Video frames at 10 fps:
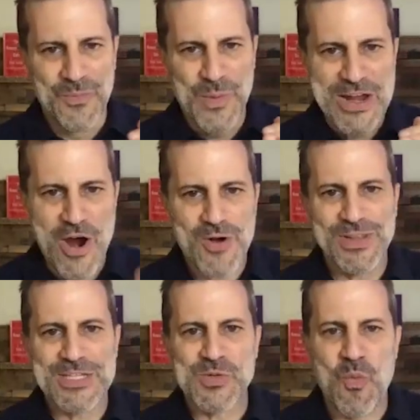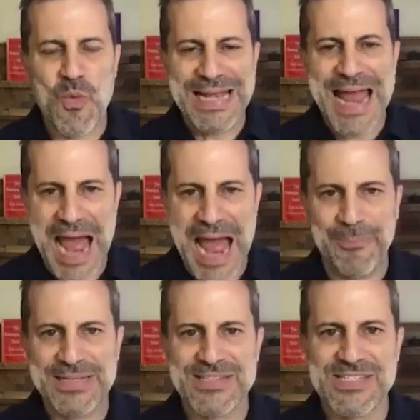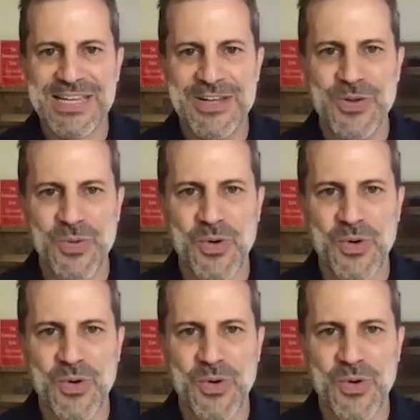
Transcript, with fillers: regardless what happens in your